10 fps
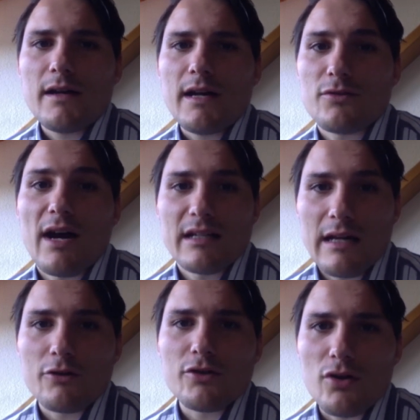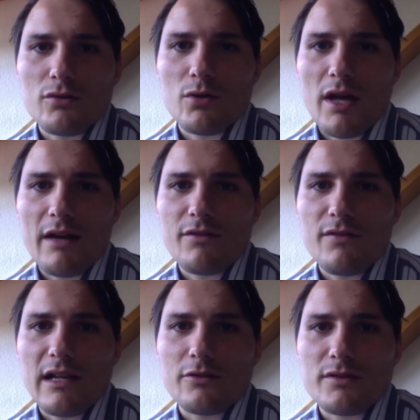And right now, you don't want to have a
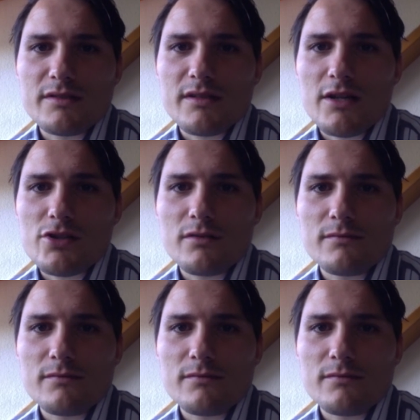value discussion.